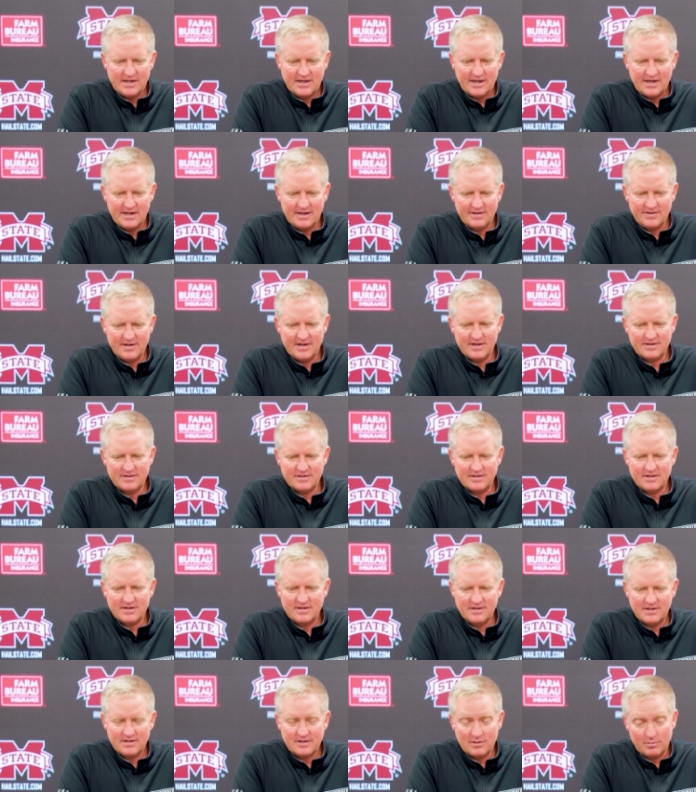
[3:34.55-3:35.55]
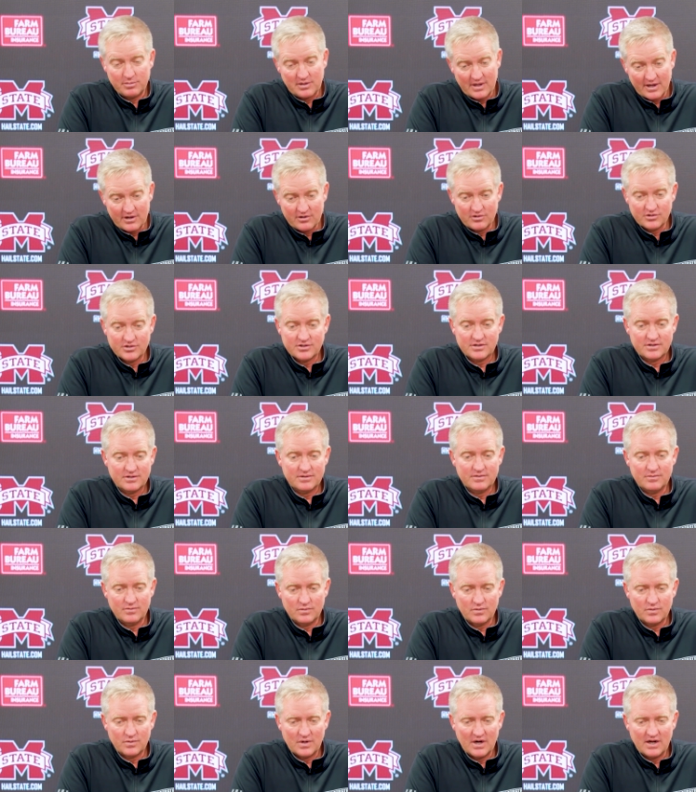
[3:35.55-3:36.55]
And then the players
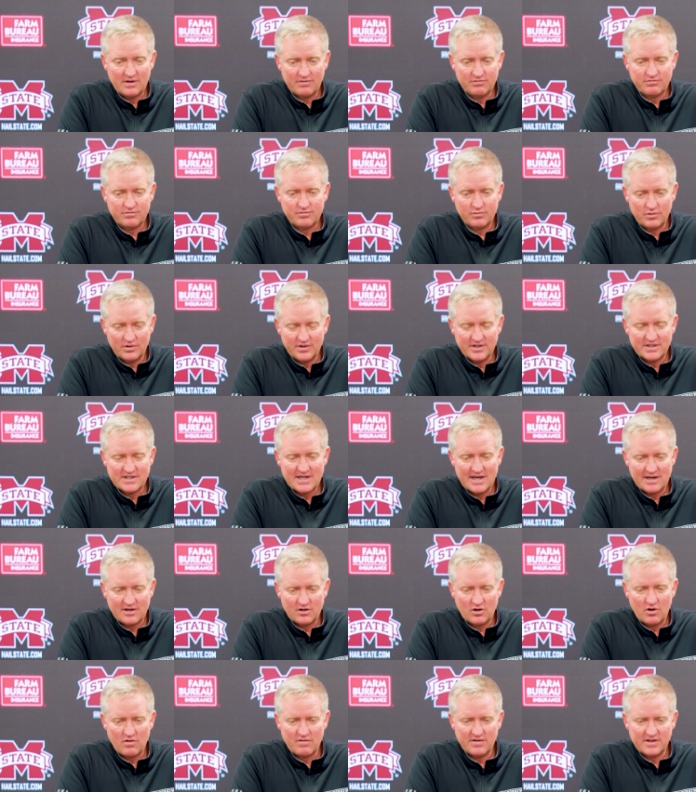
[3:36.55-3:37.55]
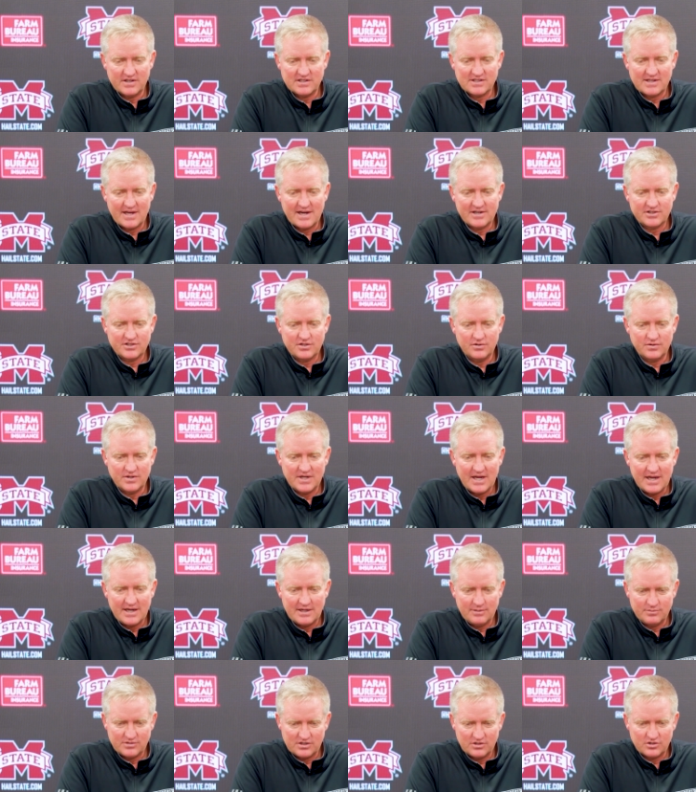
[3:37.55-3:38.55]
have really taken over these last two
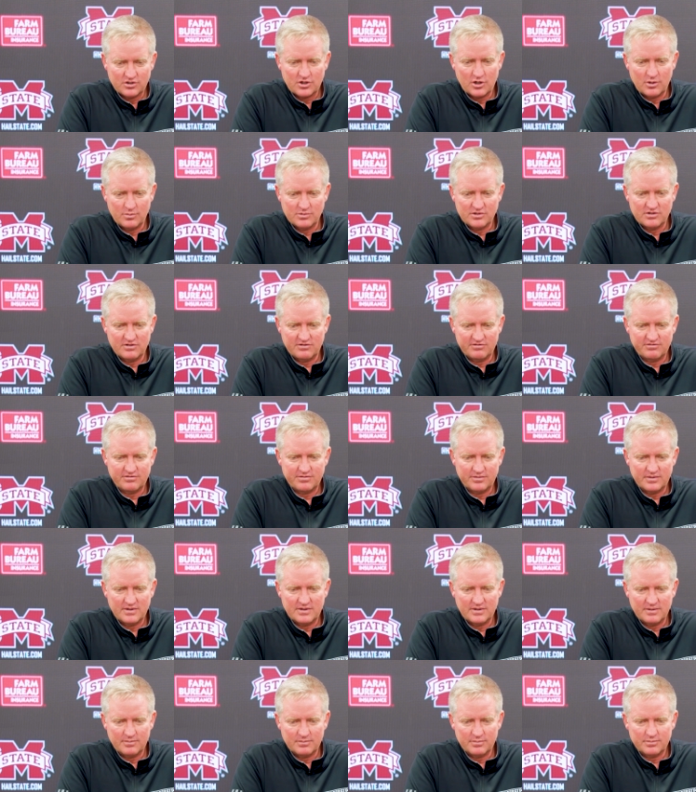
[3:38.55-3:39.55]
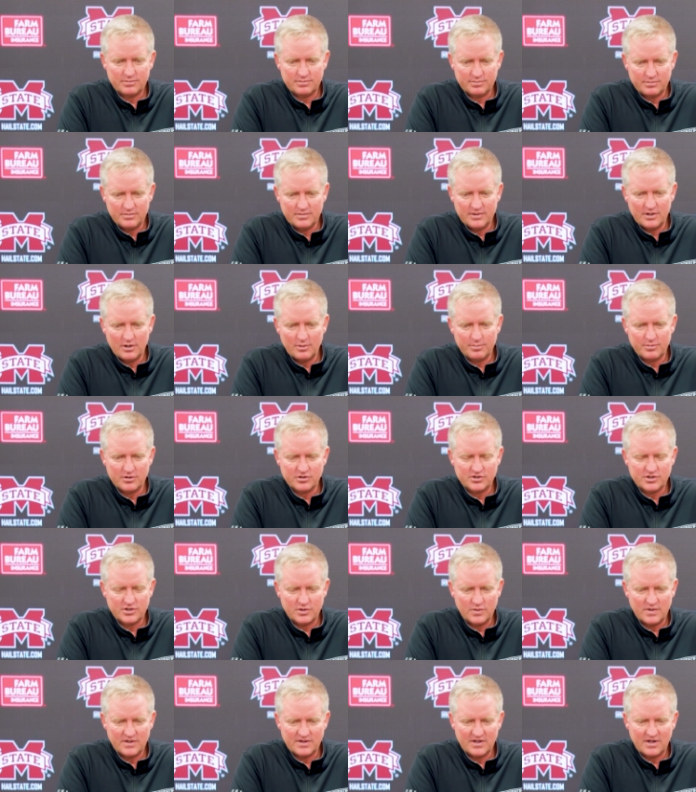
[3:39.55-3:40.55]
games in terms of, you know,
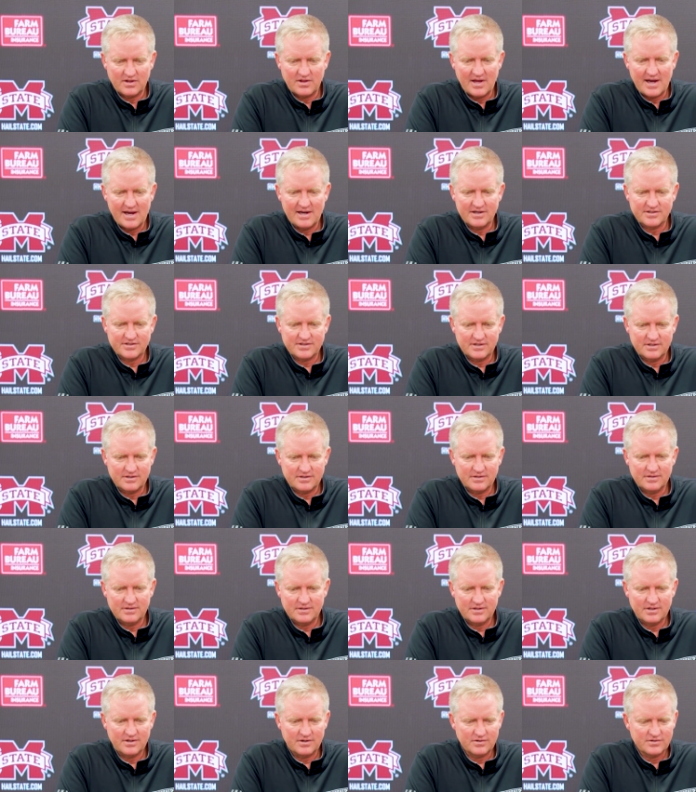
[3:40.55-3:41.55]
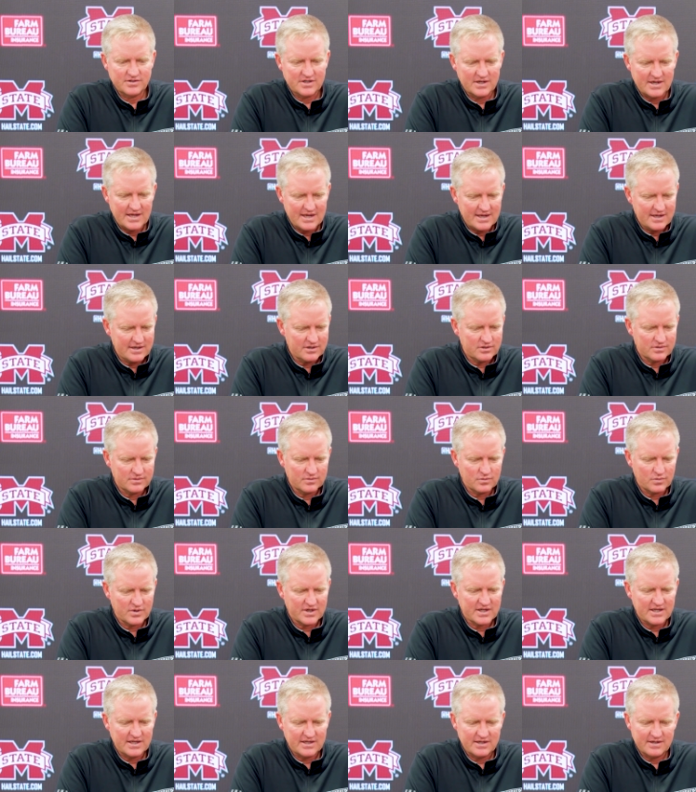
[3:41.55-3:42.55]
pursuing the glass and, you know, Danae and
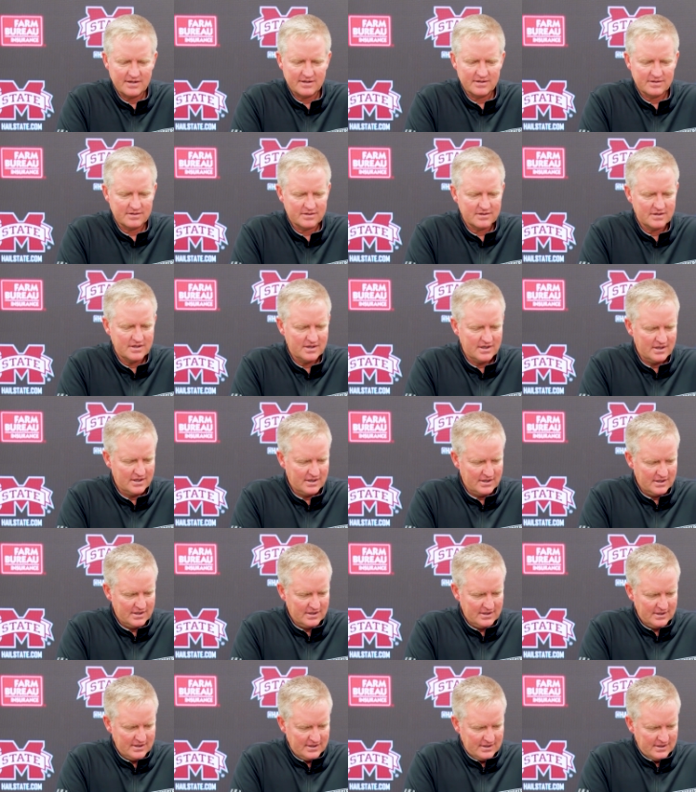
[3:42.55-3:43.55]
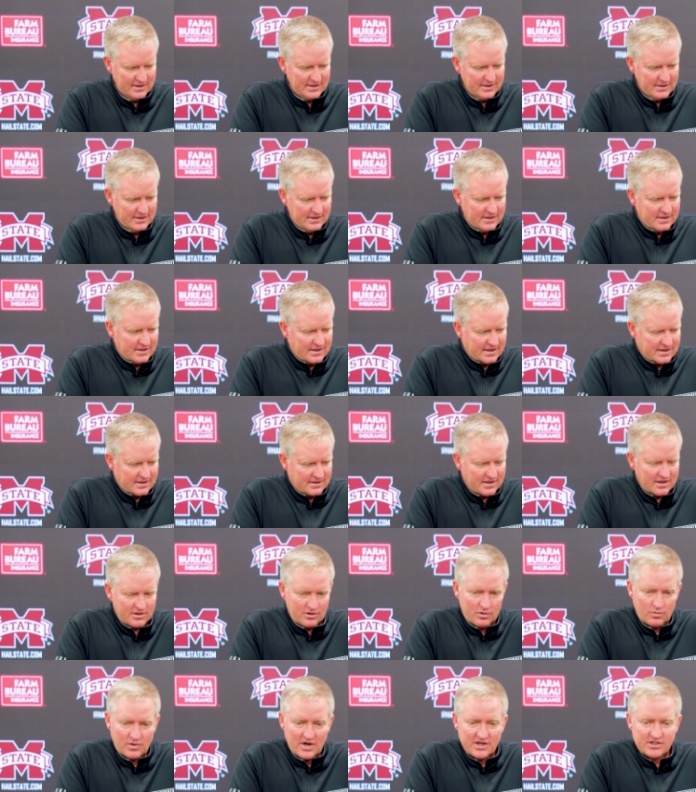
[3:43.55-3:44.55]
Rakia and
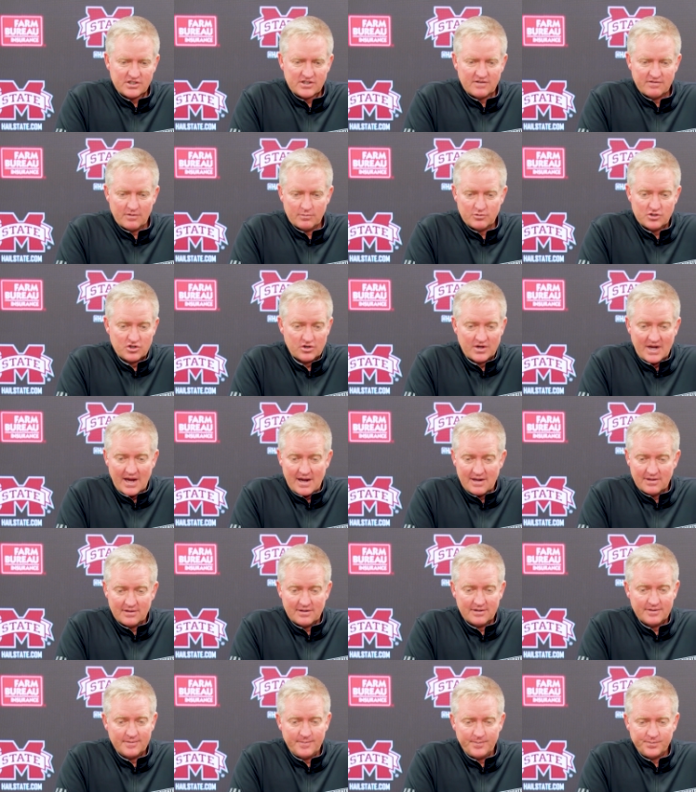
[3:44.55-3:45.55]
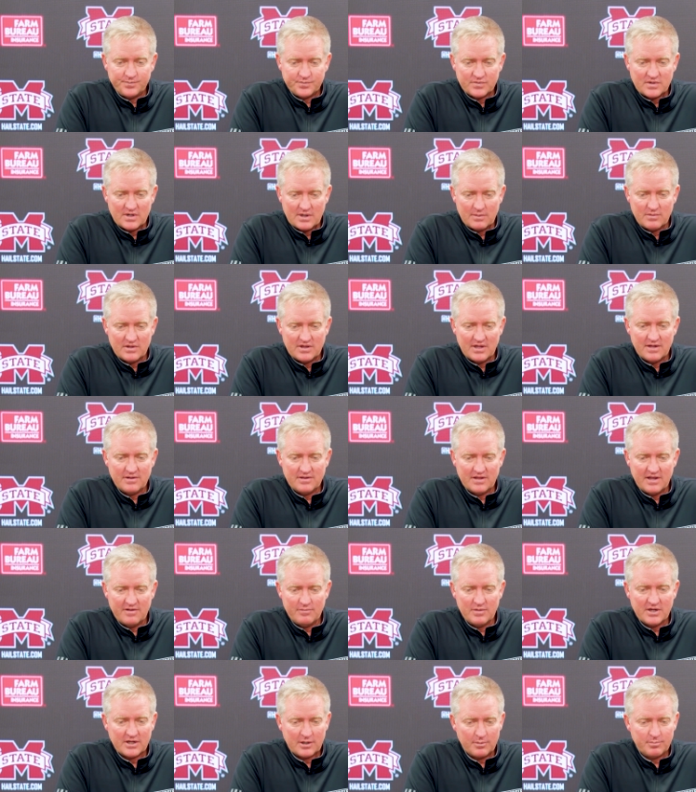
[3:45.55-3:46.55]
the rest of them, Jerkayla. I mean,
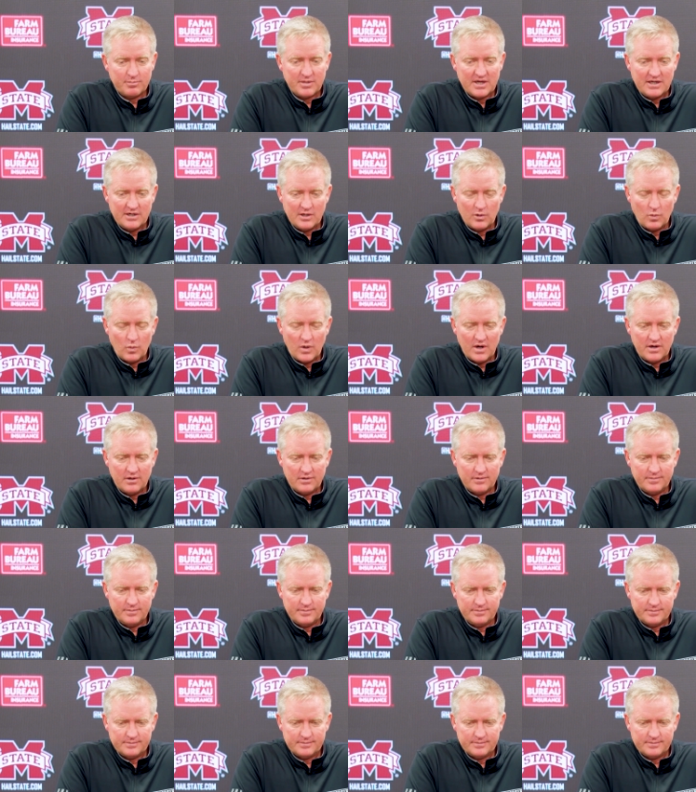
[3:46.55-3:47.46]
they've been competing well.